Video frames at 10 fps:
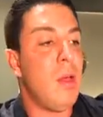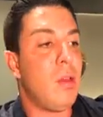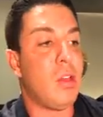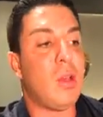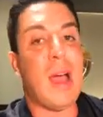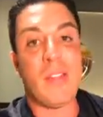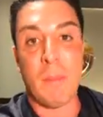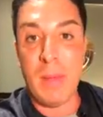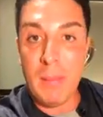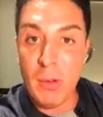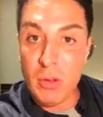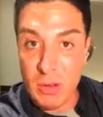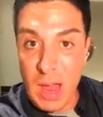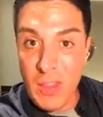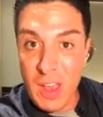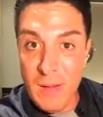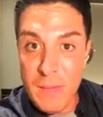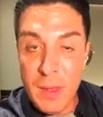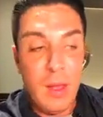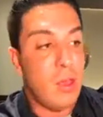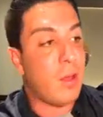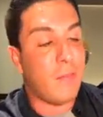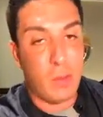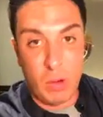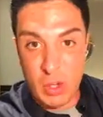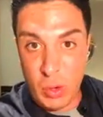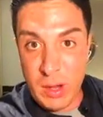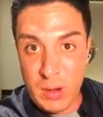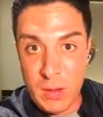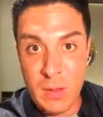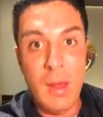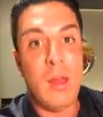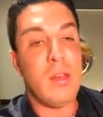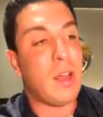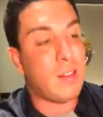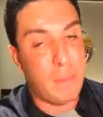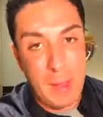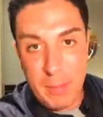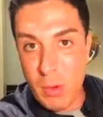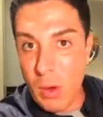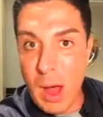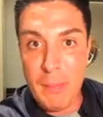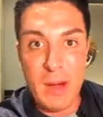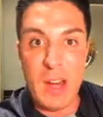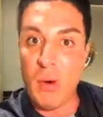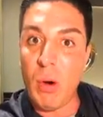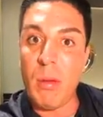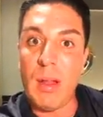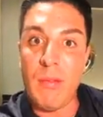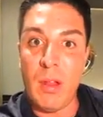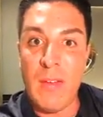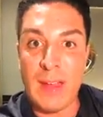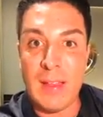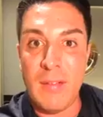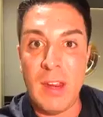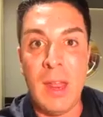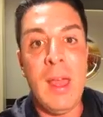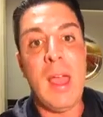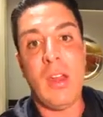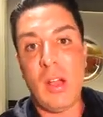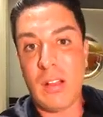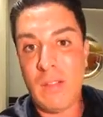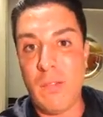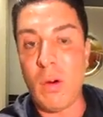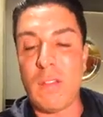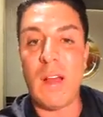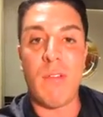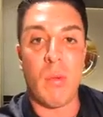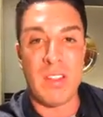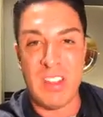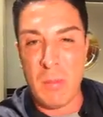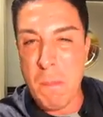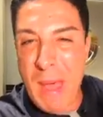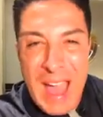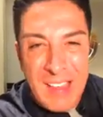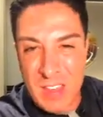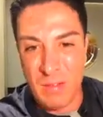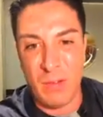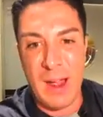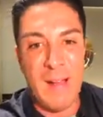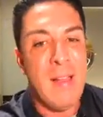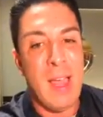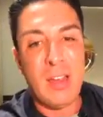No, you got the people who do nothing, you got the retreaters, you got the people who operate at normal level of activity, and you got the fourth level which is massive, right?